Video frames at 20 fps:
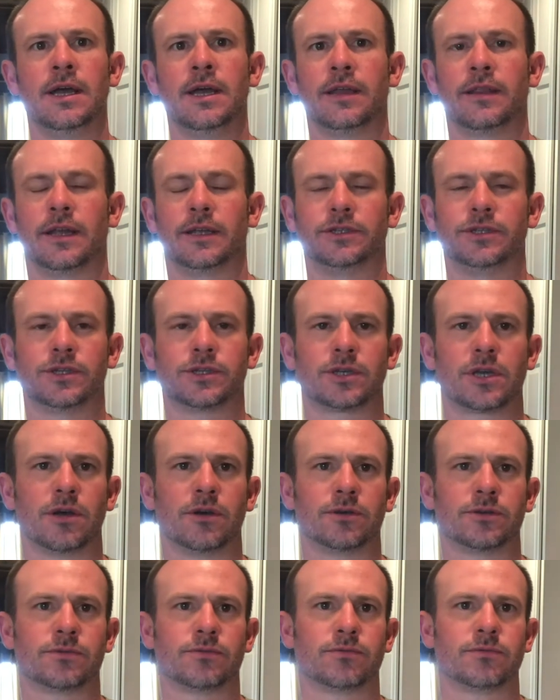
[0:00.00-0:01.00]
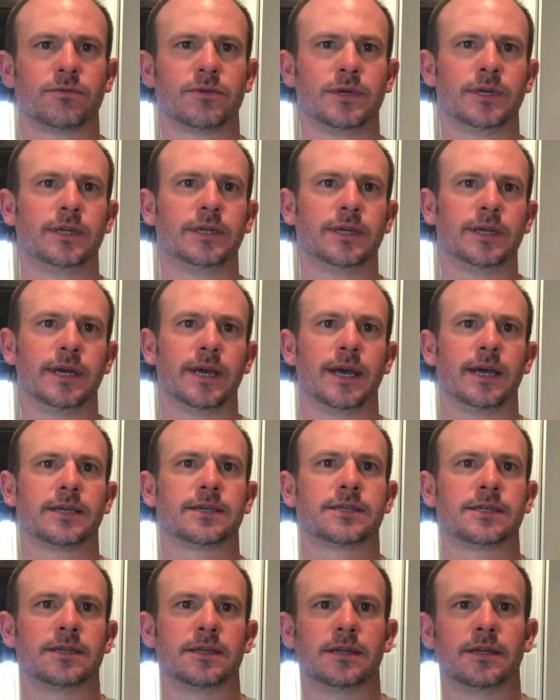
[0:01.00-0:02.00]
that just goes really
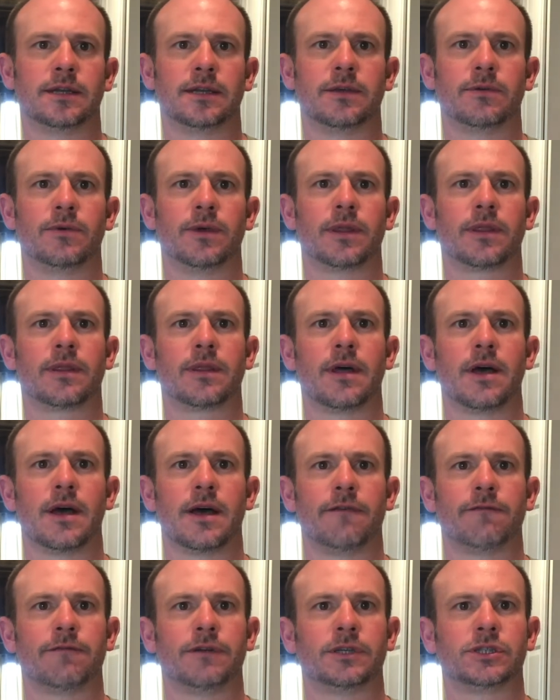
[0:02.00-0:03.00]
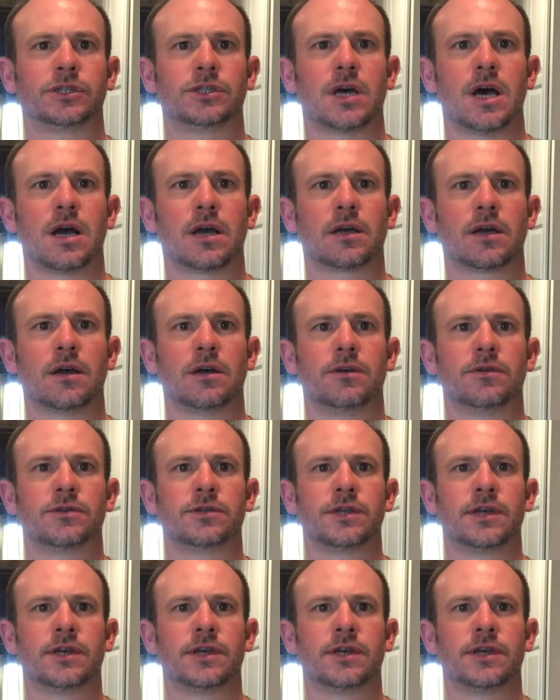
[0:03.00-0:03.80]
excellently with fish tacos.